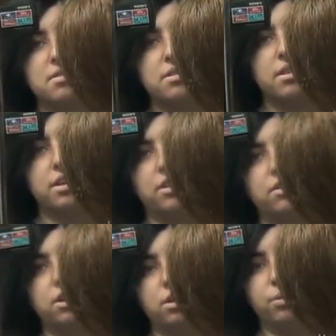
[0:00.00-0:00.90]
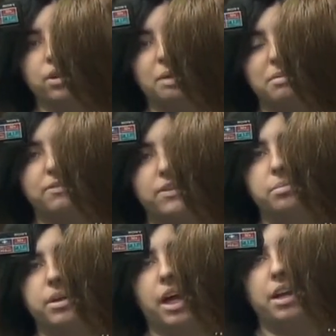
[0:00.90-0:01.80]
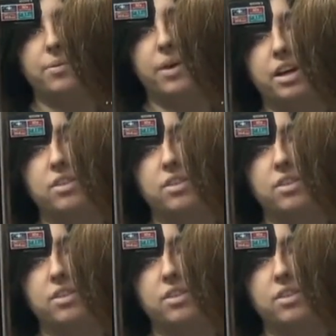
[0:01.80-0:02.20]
Because, you know, we're going to be filming anyway,